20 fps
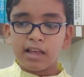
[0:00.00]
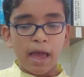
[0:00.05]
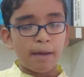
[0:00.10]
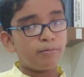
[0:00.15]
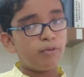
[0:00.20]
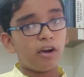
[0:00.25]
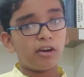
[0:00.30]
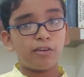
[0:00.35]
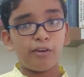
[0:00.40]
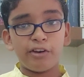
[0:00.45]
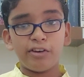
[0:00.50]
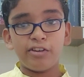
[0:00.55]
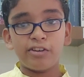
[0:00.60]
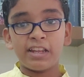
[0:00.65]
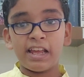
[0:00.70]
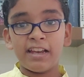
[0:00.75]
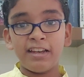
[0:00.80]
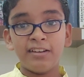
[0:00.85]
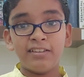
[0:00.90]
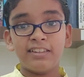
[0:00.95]
I'm not going
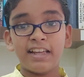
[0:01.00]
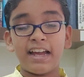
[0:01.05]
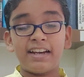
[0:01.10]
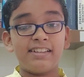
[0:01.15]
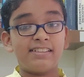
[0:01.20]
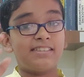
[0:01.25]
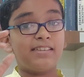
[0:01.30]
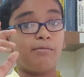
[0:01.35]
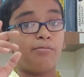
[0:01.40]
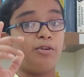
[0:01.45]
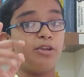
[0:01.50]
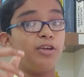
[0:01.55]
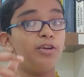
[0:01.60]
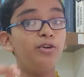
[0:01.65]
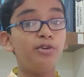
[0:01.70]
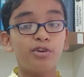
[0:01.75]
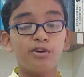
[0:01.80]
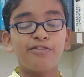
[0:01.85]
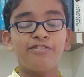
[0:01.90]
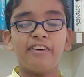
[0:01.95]
to tell you that. It's up to
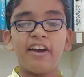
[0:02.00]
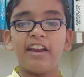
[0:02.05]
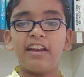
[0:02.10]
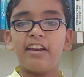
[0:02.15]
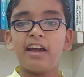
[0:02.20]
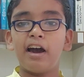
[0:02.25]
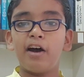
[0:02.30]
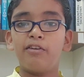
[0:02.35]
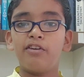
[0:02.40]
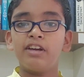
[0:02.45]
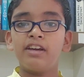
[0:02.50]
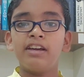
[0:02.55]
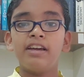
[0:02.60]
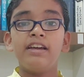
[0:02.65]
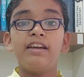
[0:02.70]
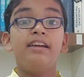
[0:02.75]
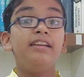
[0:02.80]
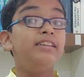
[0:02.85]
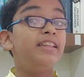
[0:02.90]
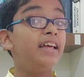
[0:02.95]
you to find out.
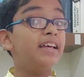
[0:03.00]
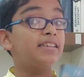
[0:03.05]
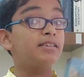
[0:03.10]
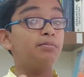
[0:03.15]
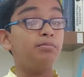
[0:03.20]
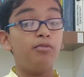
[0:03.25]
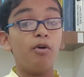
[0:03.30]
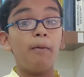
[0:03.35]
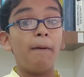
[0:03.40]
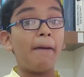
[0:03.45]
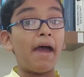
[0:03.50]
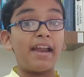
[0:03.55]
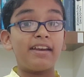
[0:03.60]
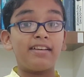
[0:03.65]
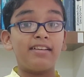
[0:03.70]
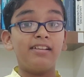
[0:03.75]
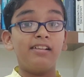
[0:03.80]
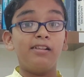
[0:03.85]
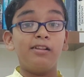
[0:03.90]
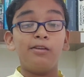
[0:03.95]
The
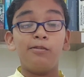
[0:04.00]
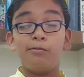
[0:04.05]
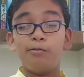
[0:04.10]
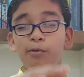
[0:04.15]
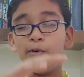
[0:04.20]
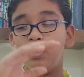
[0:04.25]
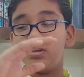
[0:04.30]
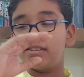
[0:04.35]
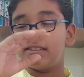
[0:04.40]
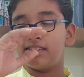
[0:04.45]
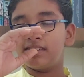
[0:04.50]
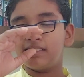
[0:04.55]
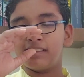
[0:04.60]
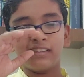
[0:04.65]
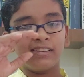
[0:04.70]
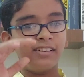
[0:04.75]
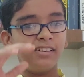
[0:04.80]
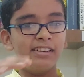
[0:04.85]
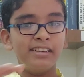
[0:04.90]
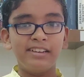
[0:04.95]
battle was
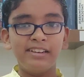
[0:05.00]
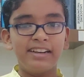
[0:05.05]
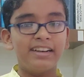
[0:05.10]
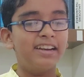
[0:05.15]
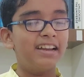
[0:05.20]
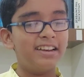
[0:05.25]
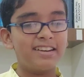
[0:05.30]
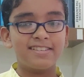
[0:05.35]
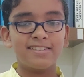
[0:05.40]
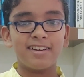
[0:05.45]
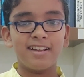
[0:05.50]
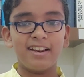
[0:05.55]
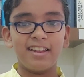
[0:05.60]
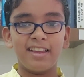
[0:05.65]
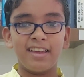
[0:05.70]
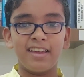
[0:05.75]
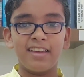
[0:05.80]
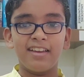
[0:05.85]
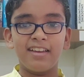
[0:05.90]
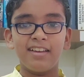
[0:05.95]

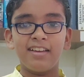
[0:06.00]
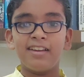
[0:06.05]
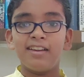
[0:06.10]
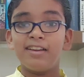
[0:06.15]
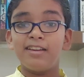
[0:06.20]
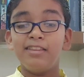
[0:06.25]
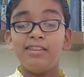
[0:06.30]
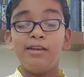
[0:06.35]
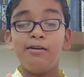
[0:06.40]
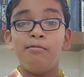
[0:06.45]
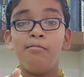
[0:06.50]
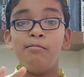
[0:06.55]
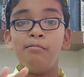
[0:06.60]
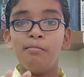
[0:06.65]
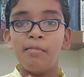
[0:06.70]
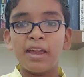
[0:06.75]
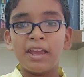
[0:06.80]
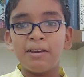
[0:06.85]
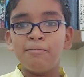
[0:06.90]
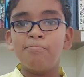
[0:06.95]
literally the
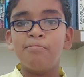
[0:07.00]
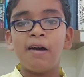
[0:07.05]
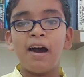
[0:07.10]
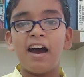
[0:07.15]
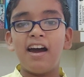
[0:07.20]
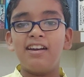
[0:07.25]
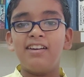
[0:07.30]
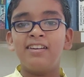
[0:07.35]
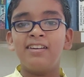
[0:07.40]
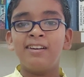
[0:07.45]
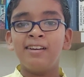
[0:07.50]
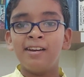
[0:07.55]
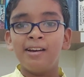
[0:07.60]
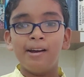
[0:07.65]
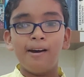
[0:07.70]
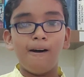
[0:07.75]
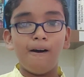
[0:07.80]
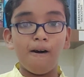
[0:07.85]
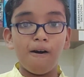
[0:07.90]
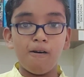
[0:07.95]
main part
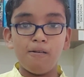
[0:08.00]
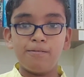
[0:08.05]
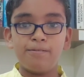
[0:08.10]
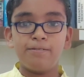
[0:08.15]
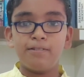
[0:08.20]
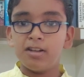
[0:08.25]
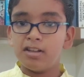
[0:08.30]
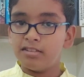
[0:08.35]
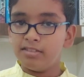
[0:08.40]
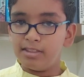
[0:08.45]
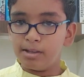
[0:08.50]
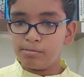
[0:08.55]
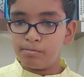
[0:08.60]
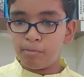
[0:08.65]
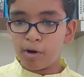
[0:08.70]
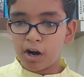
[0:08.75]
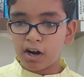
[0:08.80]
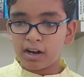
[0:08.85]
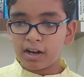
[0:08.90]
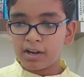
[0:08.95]
of the
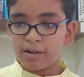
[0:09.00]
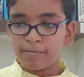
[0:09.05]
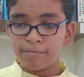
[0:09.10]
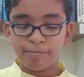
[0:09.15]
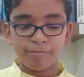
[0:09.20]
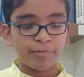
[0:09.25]
book.